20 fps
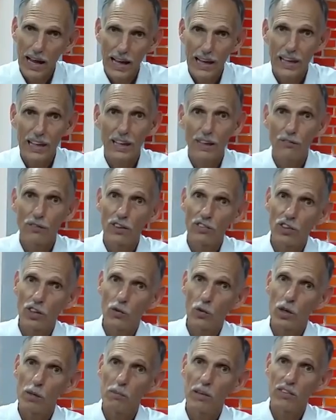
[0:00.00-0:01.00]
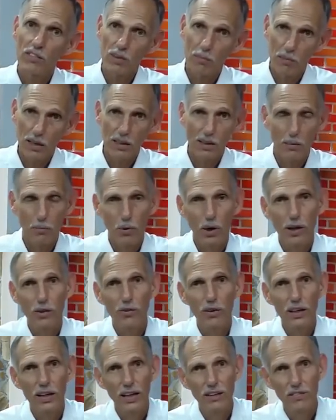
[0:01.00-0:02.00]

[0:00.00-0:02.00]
handling of disagreements among the brethren.